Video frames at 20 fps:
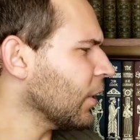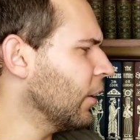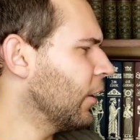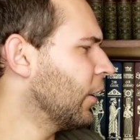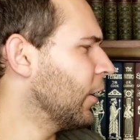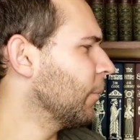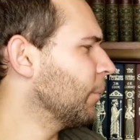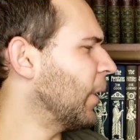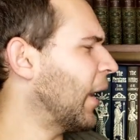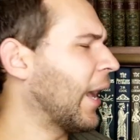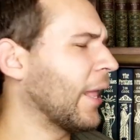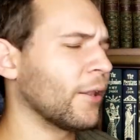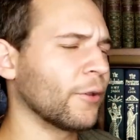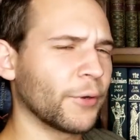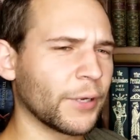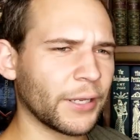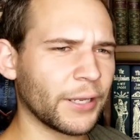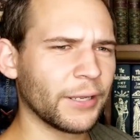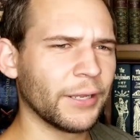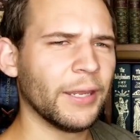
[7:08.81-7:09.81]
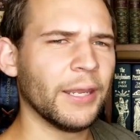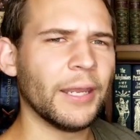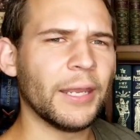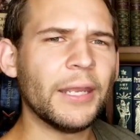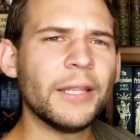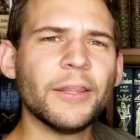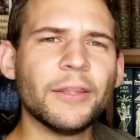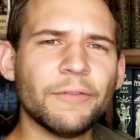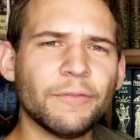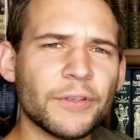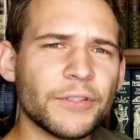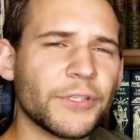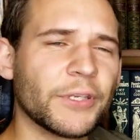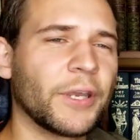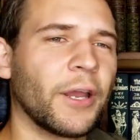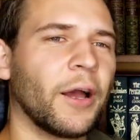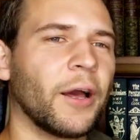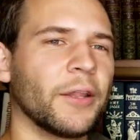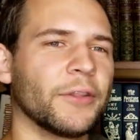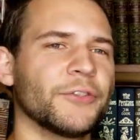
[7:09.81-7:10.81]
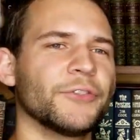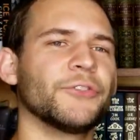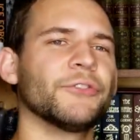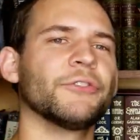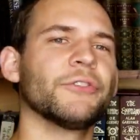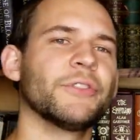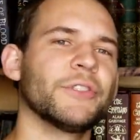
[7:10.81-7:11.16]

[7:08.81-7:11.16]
um, Alaric in the Visigoths